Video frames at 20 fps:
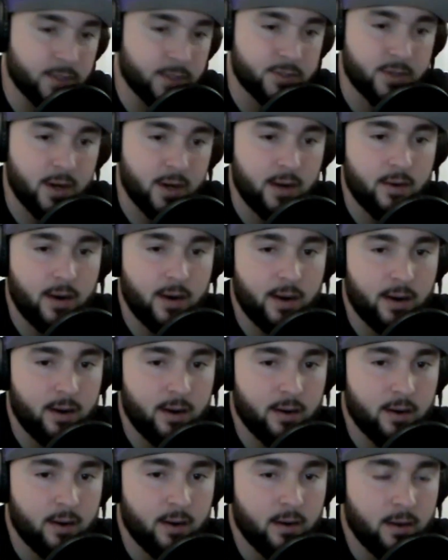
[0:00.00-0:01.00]
trade right
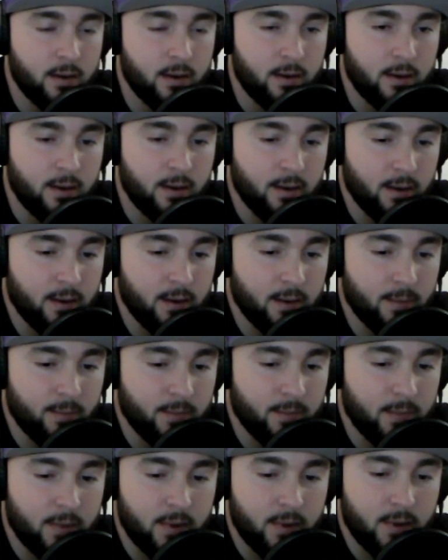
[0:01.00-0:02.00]
here.
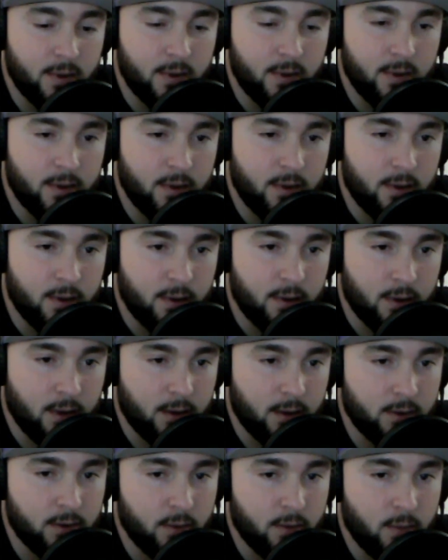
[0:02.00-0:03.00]

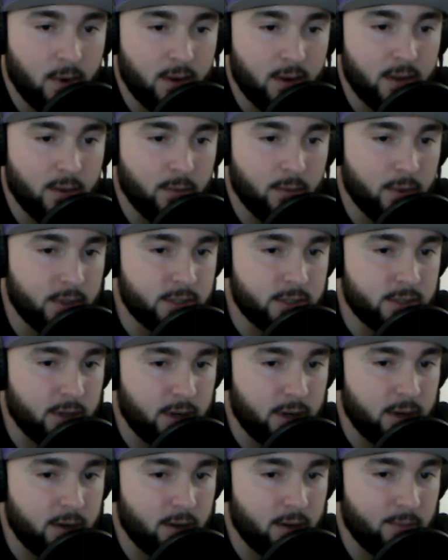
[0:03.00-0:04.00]
I don't know why they would
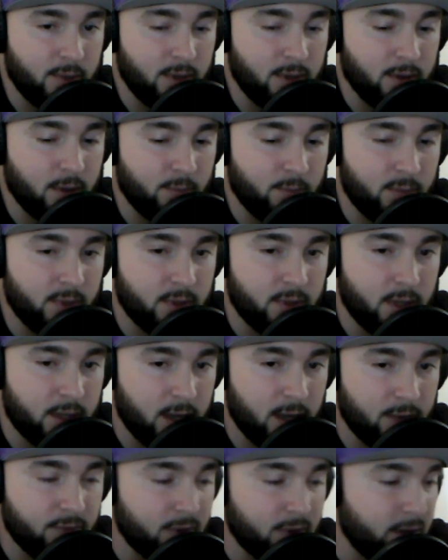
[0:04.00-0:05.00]
trade. I mean, they
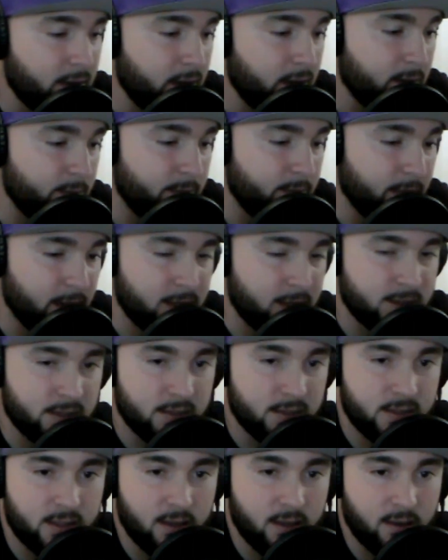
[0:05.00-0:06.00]
definitely need picks
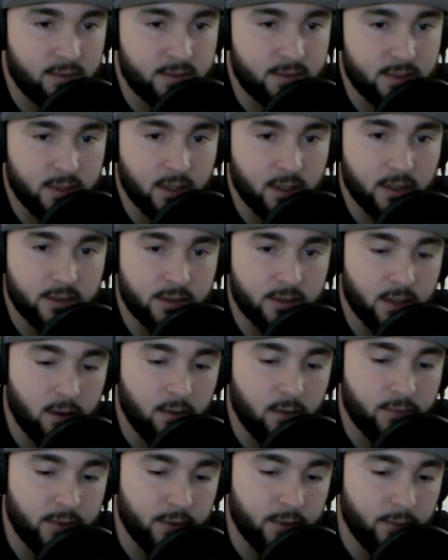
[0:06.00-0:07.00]
and stuff to
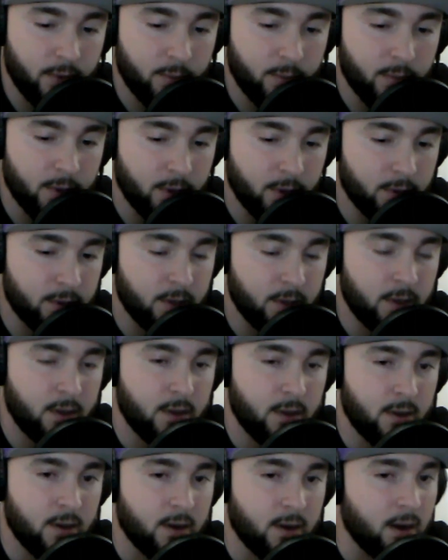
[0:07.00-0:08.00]
hopefully rebuild.
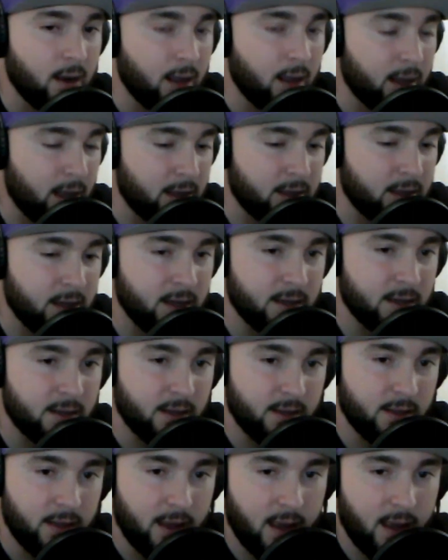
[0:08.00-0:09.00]
I think
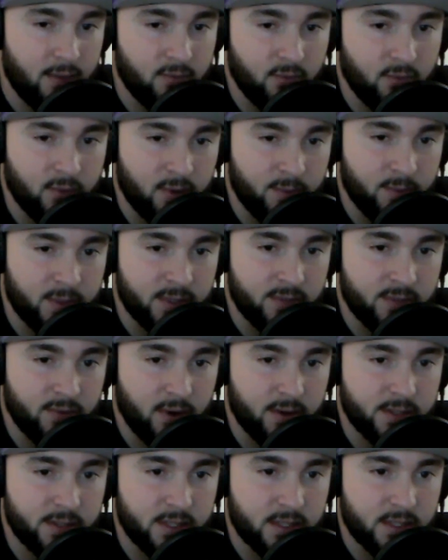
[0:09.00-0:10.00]
they haven't really been
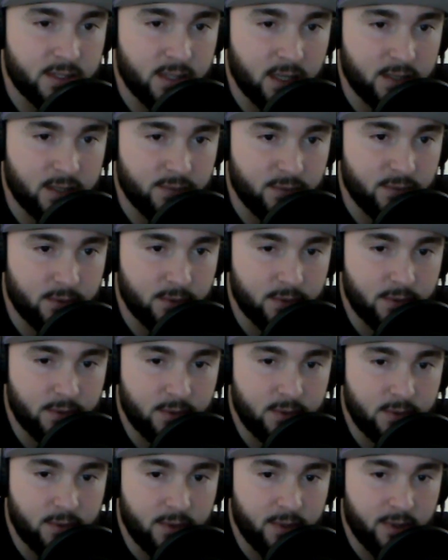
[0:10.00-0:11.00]
very successful
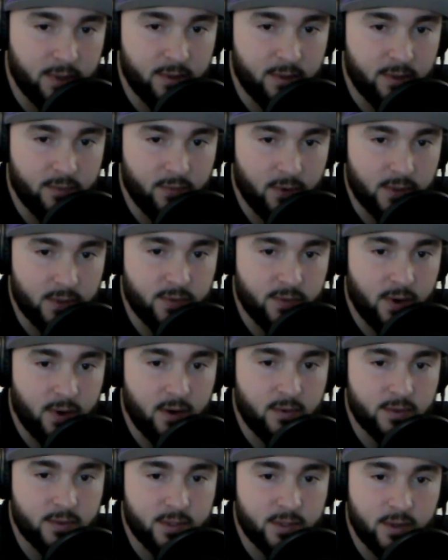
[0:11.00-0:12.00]
in the first
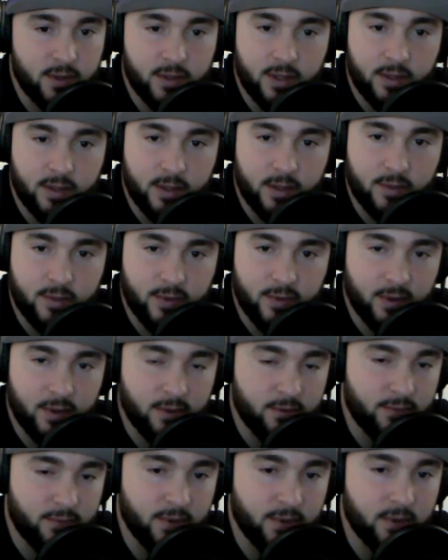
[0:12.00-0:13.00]
round, so I think they
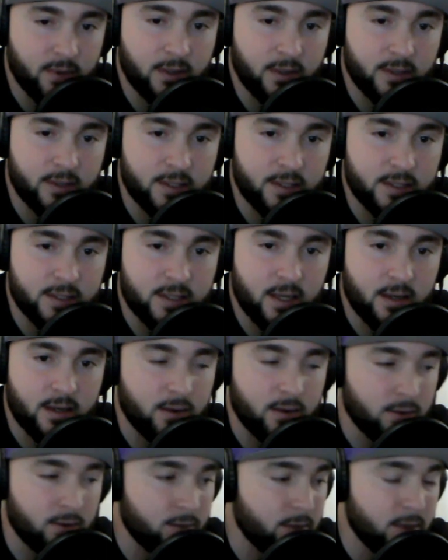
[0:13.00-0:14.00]
feel like they just got to
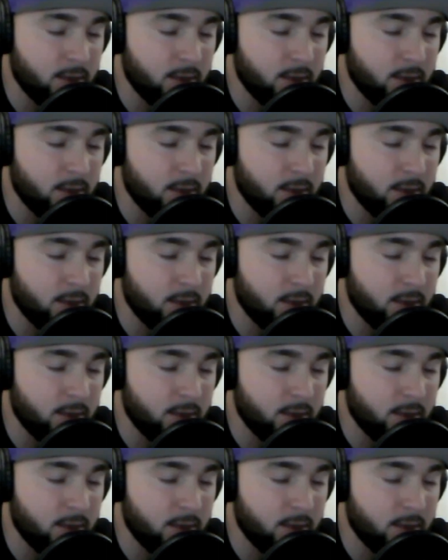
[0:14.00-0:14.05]
go